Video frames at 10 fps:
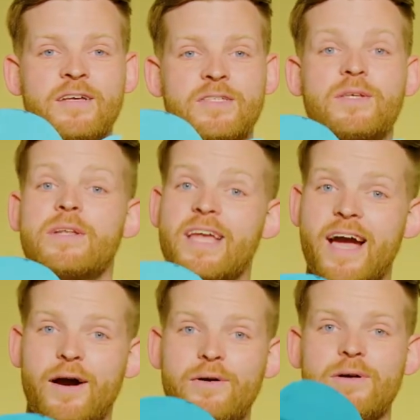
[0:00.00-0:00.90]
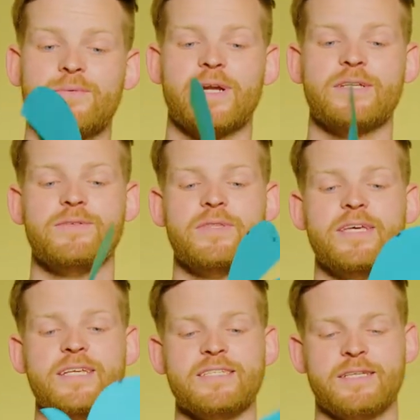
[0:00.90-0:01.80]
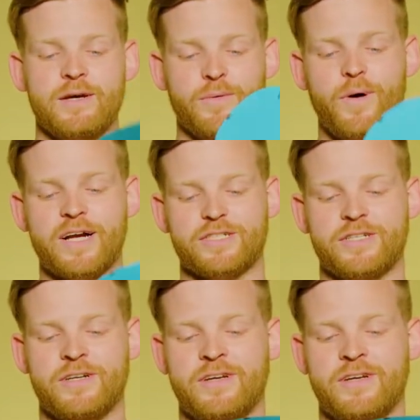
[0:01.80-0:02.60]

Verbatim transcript: So now, when I do this, watch.